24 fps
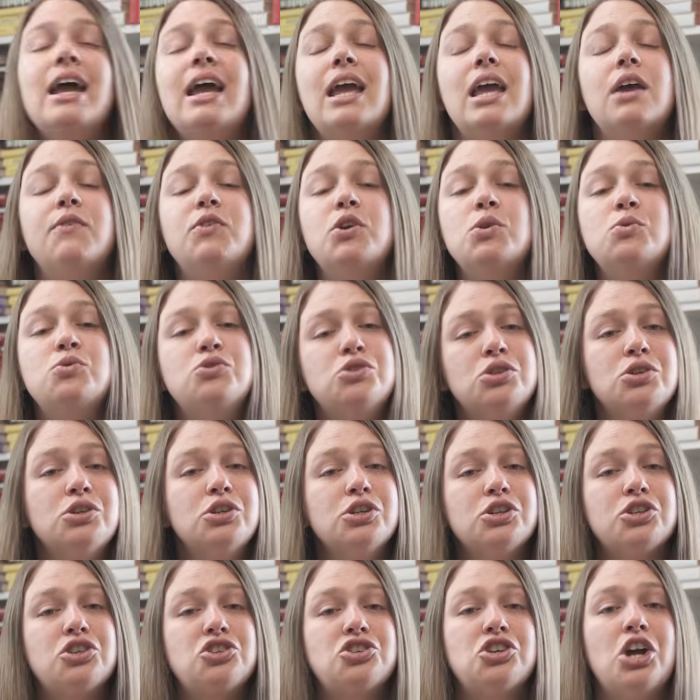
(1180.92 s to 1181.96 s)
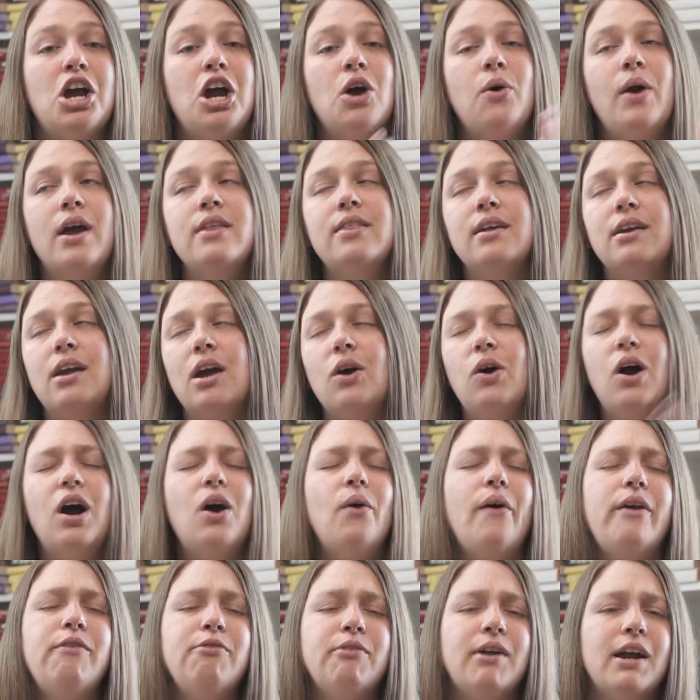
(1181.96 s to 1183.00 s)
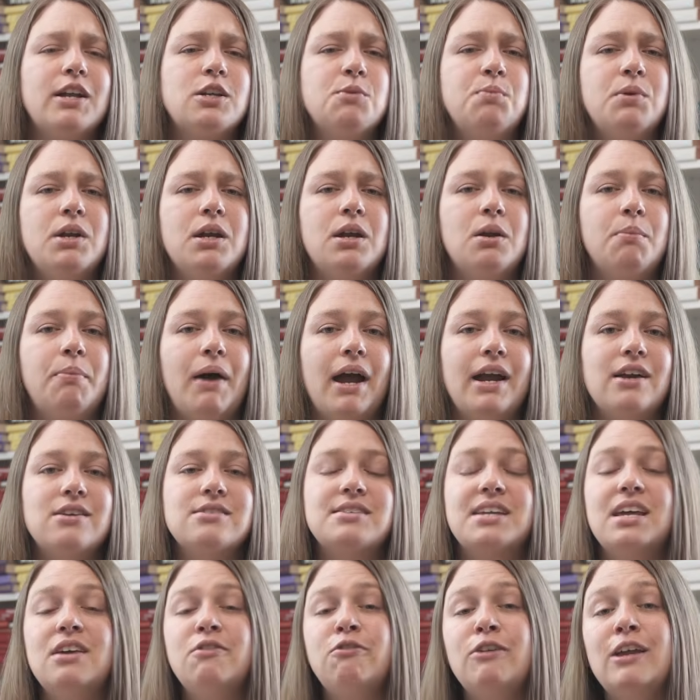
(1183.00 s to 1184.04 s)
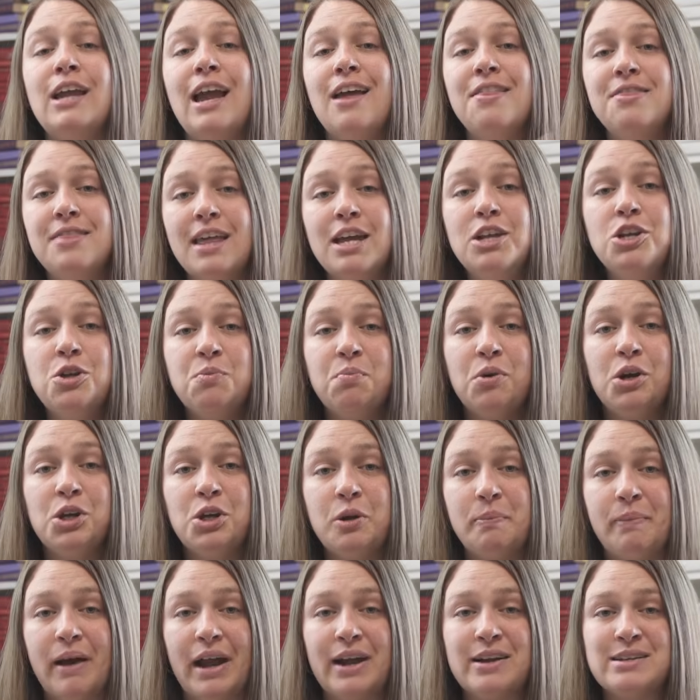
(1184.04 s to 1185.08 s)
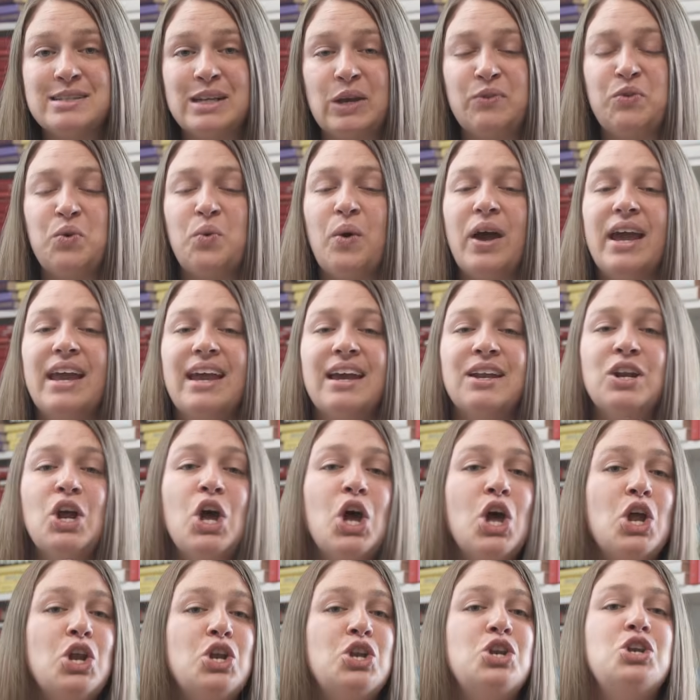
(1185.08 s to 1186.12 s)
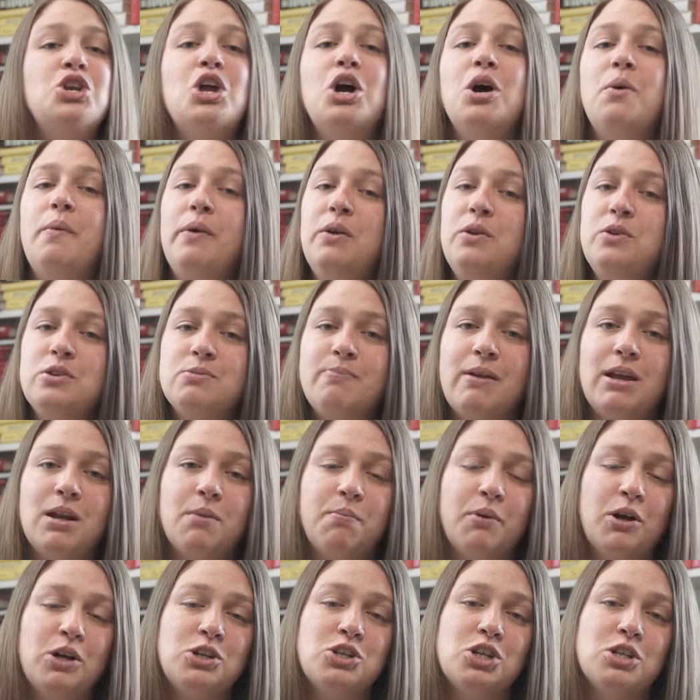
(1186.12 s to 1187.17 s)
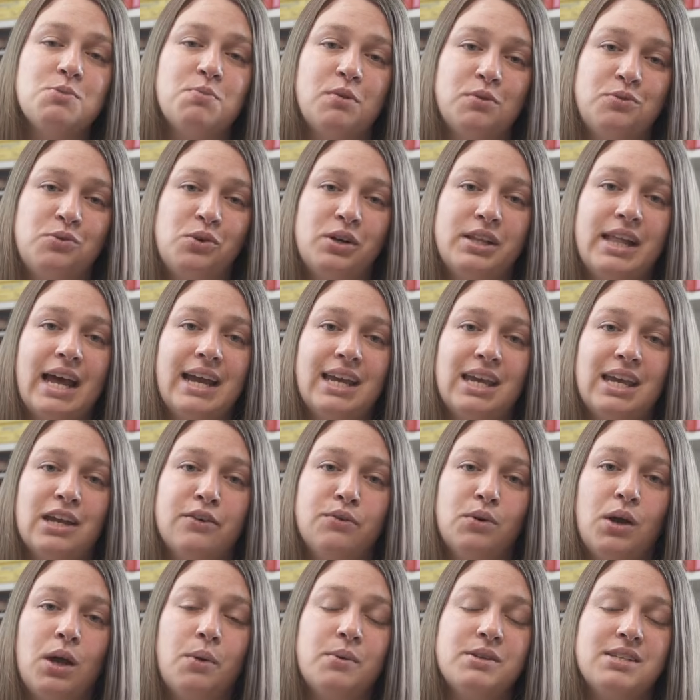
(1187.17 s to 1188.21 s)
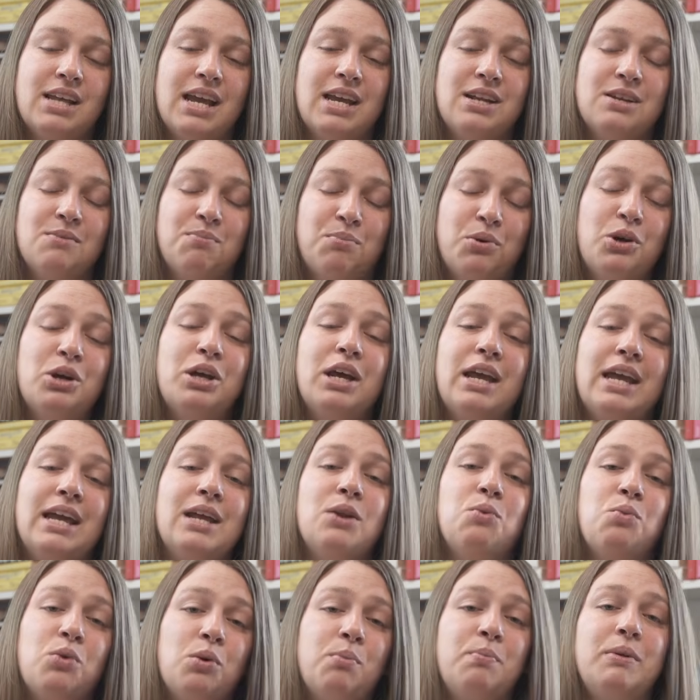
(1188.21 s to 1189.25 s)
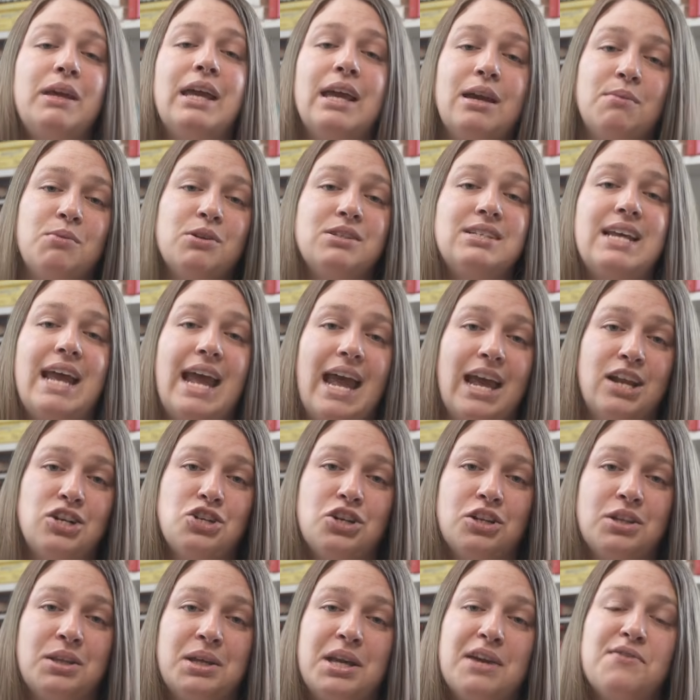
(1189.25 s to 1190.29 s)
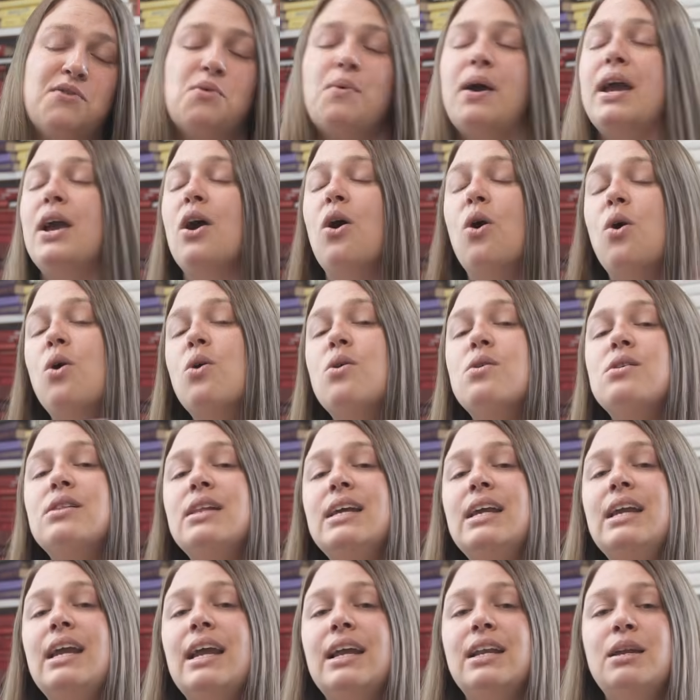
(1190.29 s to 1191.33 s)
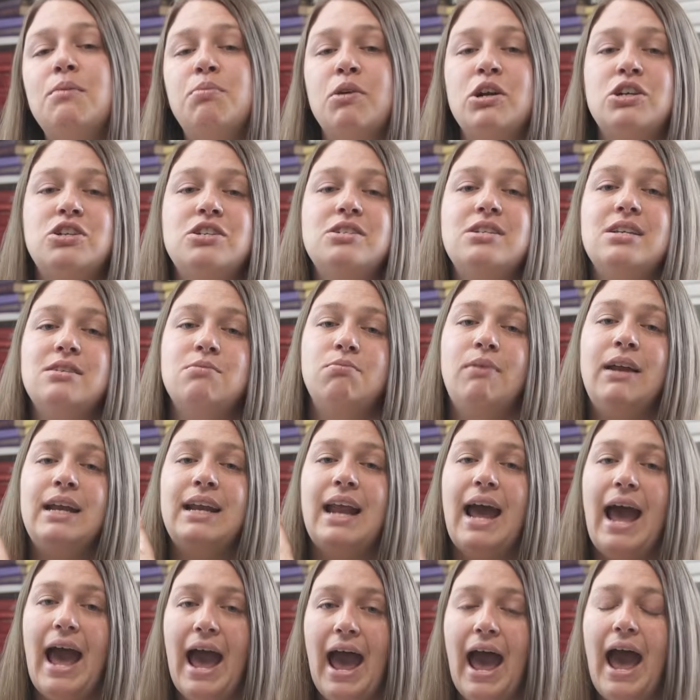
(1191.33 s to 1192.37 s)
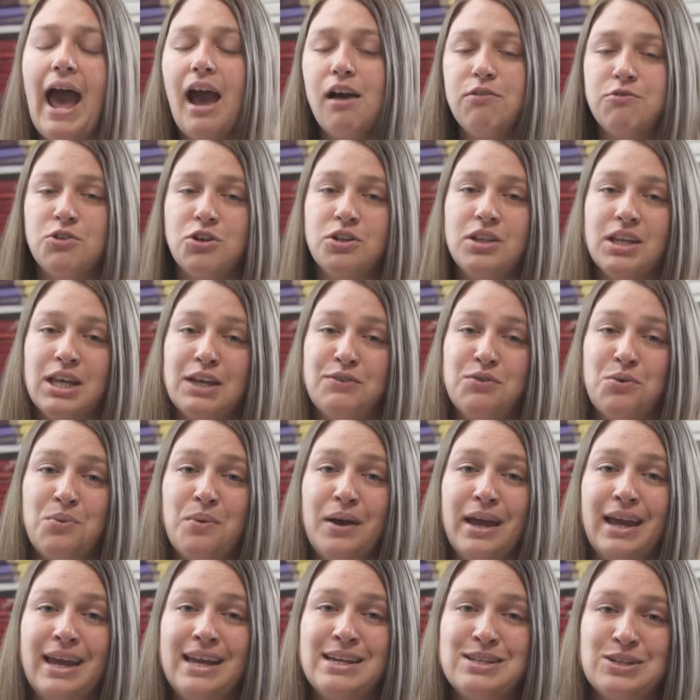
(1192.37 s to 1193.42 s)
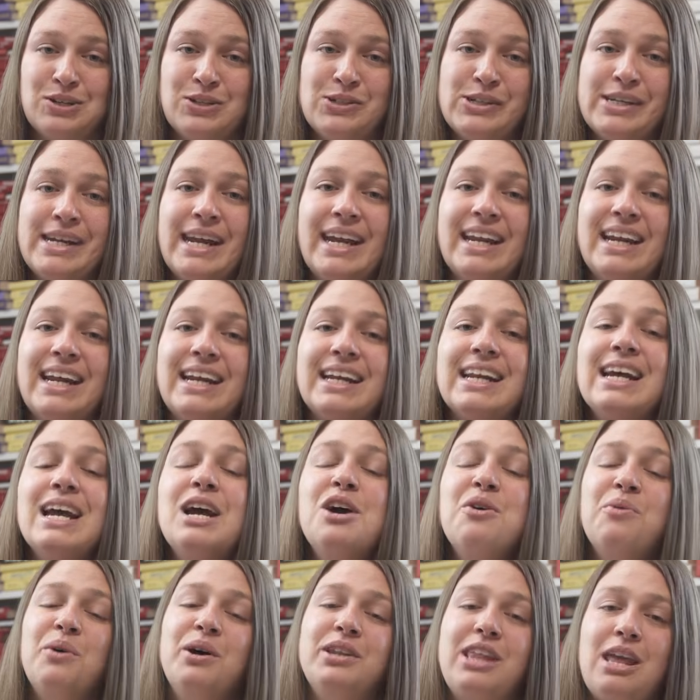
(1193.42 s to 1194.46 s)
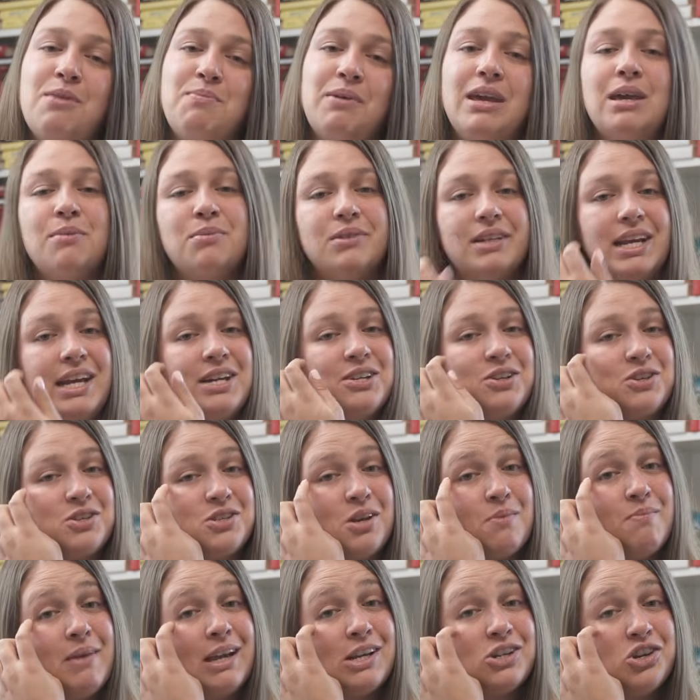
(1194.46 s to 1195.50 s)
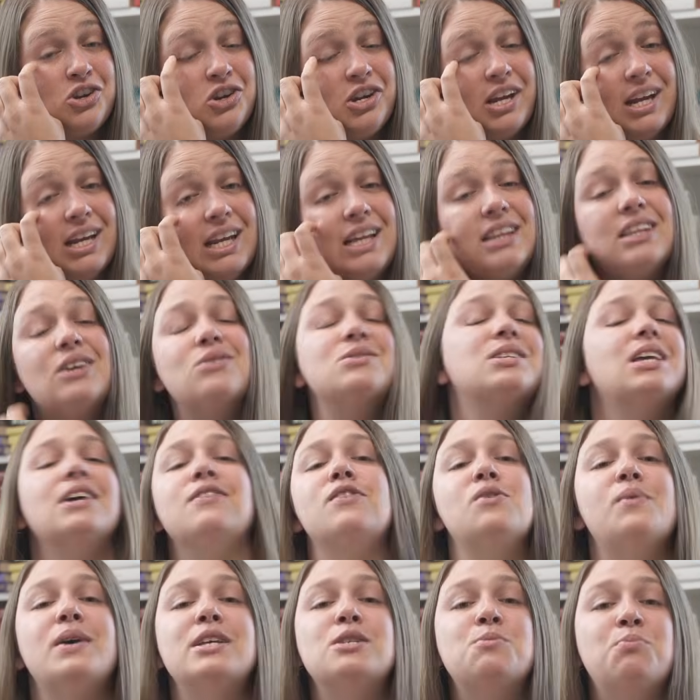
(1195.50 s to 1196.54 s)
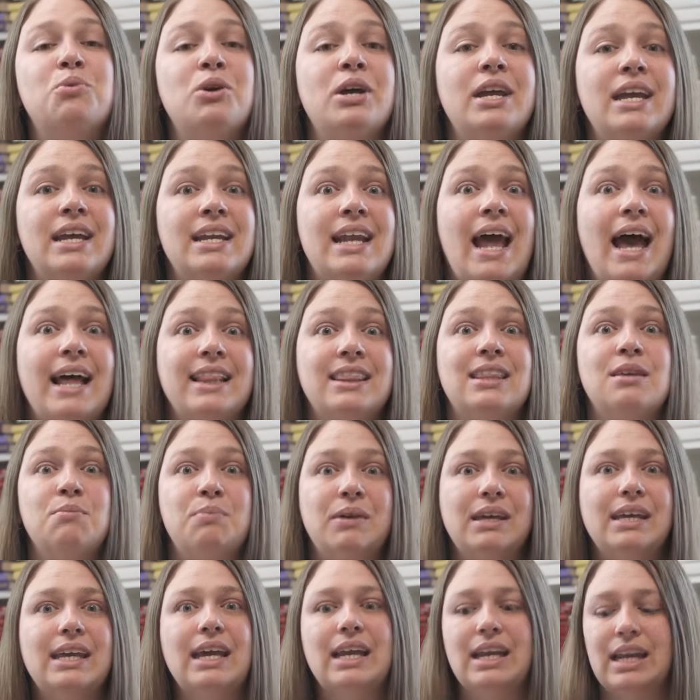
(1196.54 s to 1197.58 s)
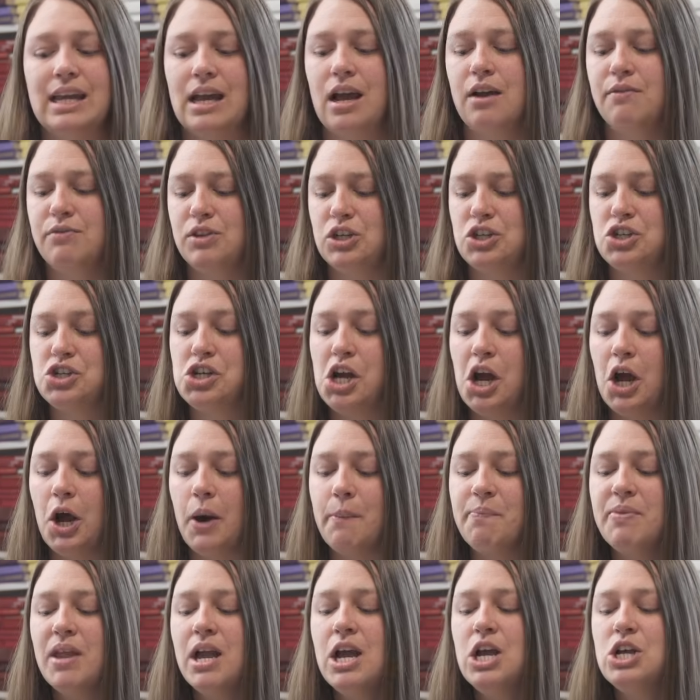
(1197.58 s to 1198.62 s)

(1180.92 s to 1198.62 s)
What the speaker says: If you do your show and then go, oh, I forgot to put in a buyer's giveaway, and then you put your buyer's giveaway in, no one who's made a purchase before that giveaway was put in will be able to enter the giveaway. Only any purchases made after the giveaway is created will they be able to enter. So make sure you're getting those giveaways put in at the beginning of the show.